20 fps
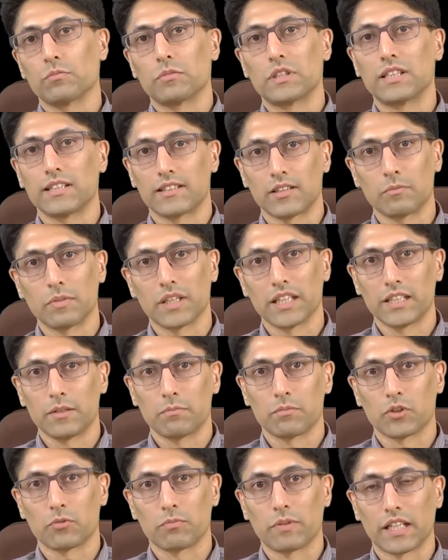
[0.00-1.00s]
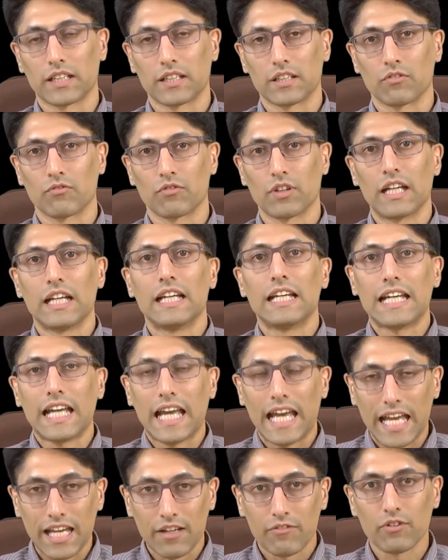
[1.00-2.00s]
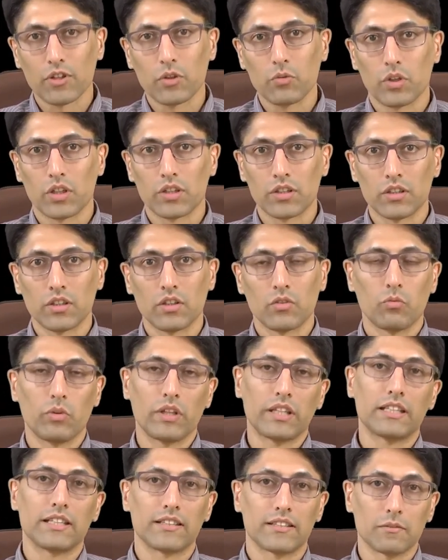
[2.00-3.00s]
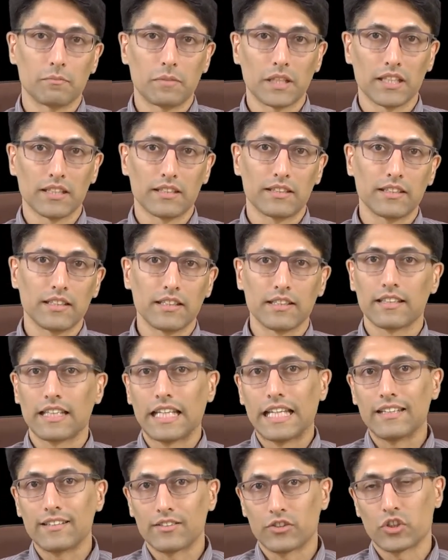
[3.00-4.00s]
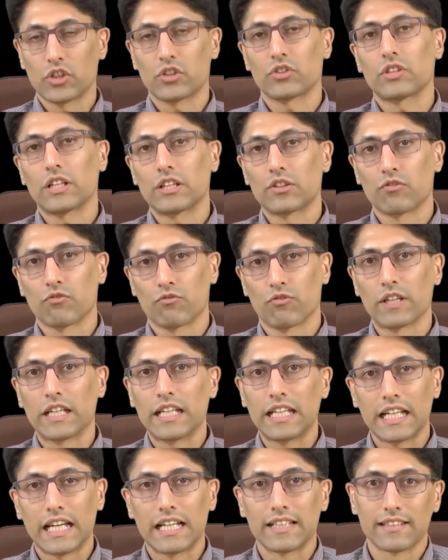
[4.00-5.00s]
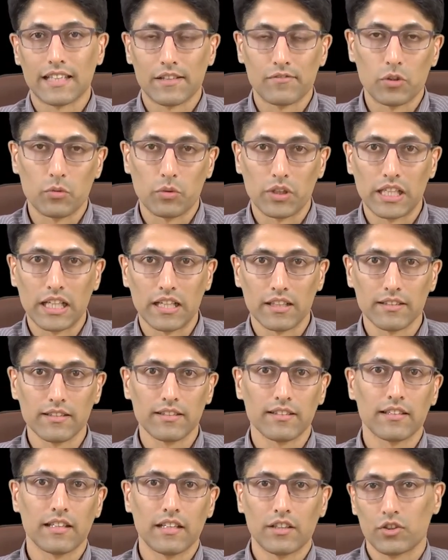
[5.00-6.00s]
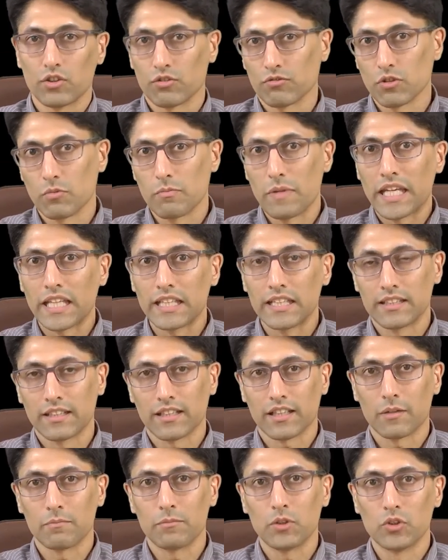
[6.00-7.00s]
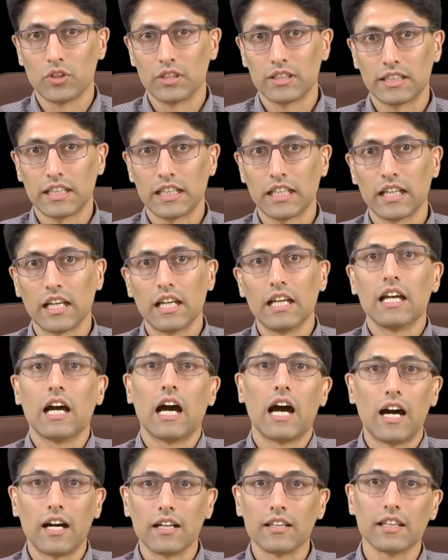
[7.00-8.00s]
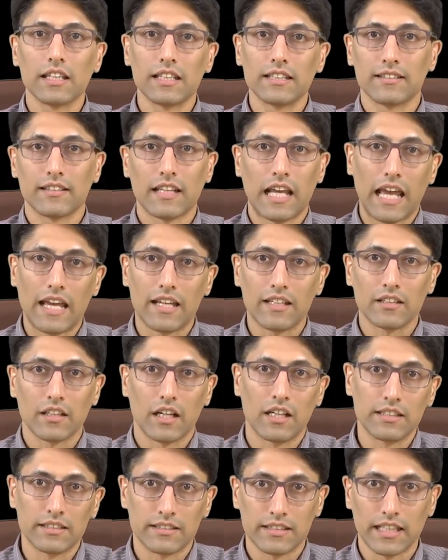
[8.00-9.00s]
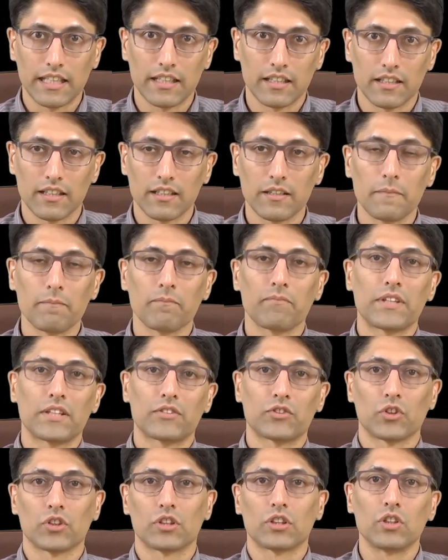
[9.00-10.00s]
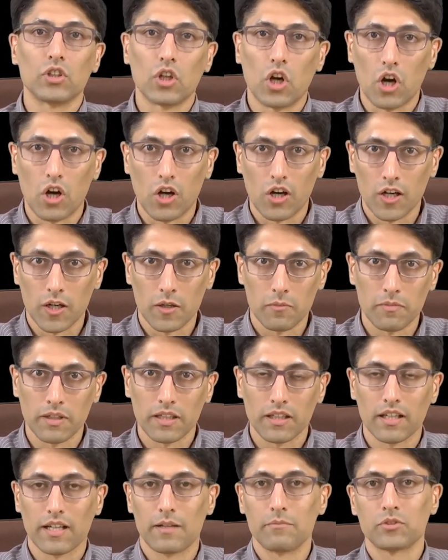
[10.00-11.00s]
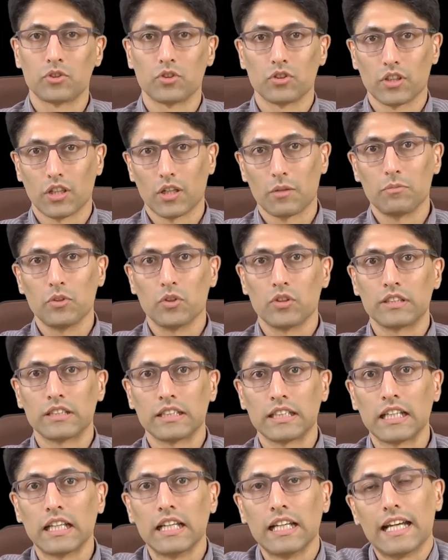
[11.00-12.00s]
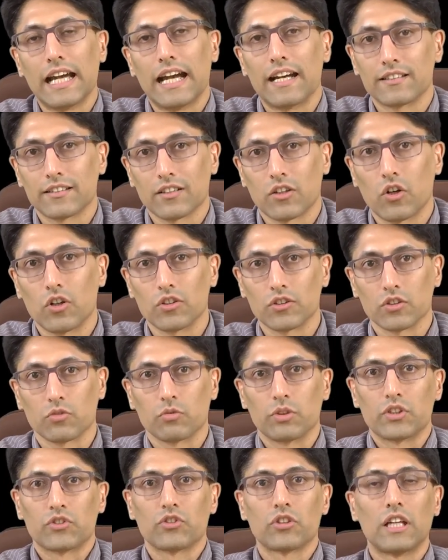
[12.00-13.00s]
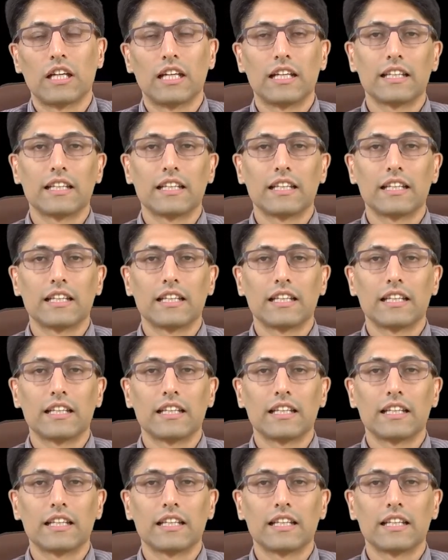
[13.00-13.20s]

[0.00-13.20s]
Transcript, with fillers: from the disability perspective everyone with disabilities is just as free as everyone else to remain in the community unless and until certain harm comes to the community as a consequence.